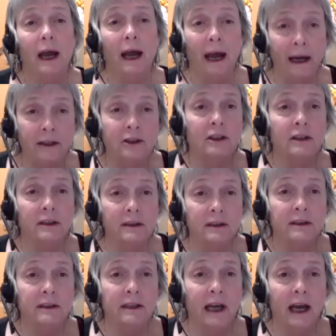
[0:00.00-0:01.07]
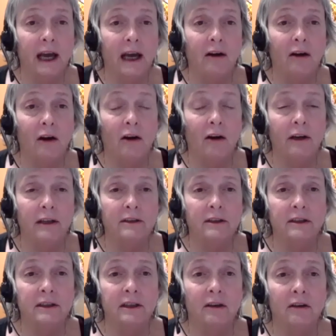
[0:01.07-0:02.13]
actions that are
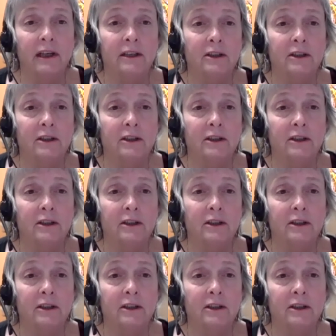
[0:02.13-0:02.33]
necessary